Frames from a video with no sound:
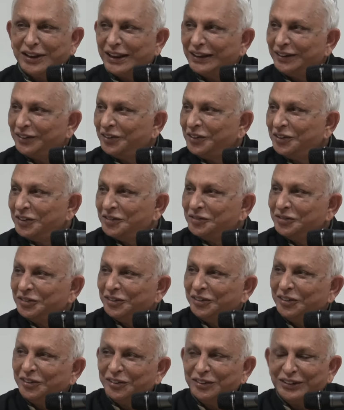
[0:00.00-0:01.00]
I don't know if
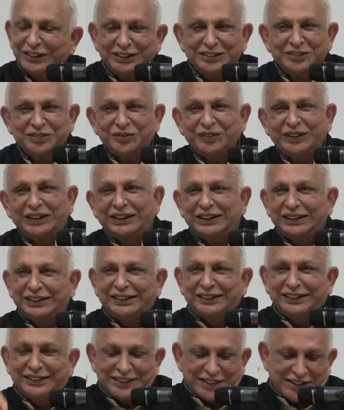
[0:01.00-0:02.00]
you know this, but
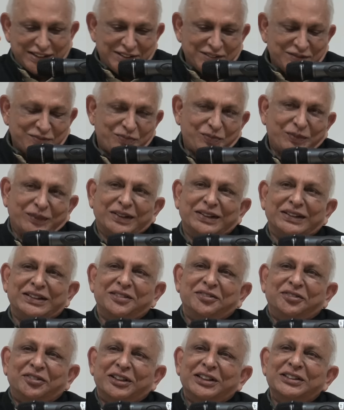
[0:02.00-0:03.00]
the
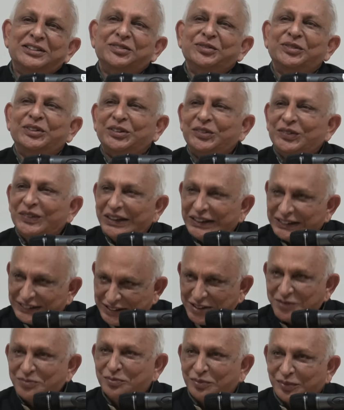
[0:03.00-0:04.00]
difference between a
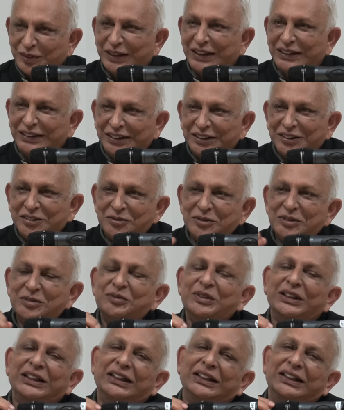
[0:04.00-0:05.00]
chimp and a
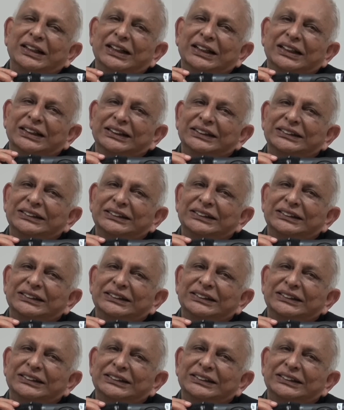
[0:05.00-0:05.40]
human being